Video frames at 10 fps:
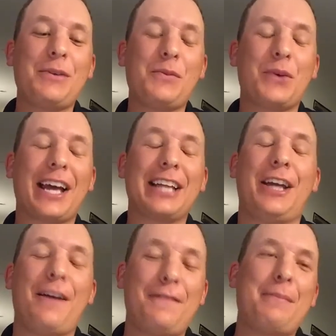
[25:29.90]
what I
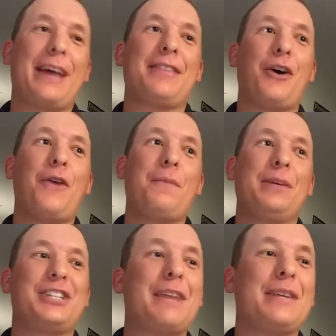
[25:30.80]
love about the
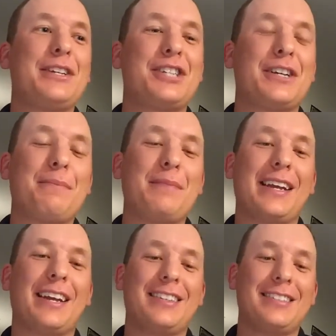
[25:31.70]
Open Championship,
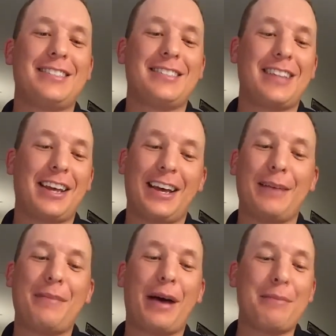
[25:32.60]
because
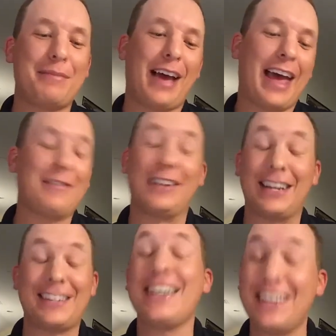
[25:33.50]
I
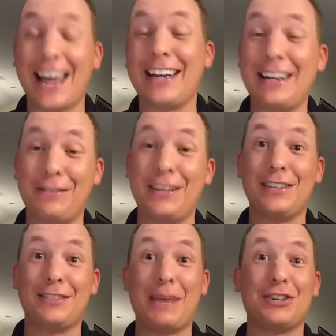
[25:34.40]
haven't attended any of
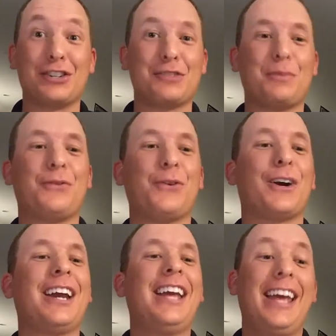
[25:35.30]
these majors
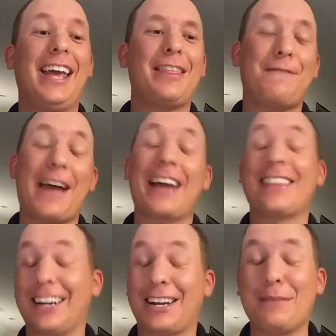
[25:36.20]
before, the
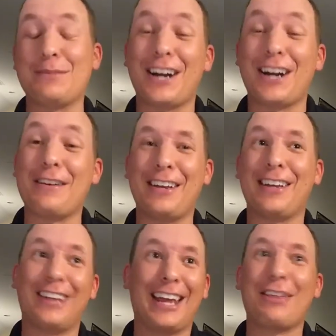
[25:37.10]
fact that it comes on
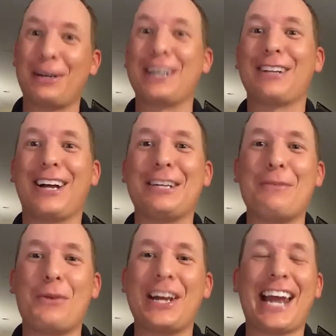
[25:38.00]
at like 3 o'clock
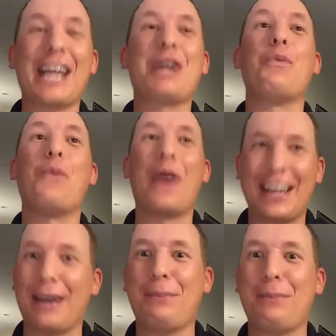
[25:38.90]
in the morning, and I can
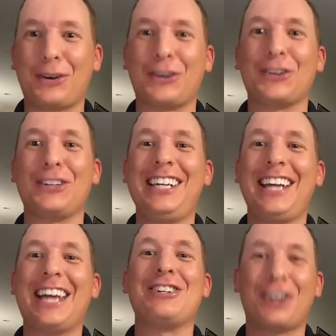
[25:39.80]
wake up
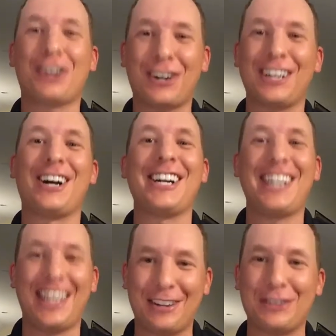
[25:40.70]
early and turn it
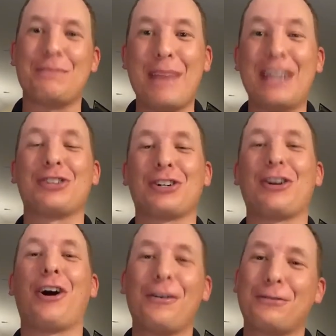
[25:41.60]
on, and there's major
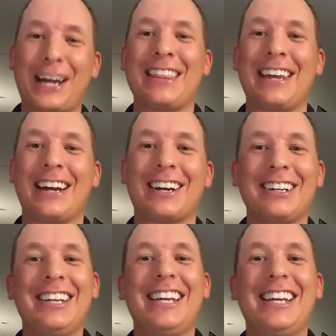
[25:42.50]
golf right there.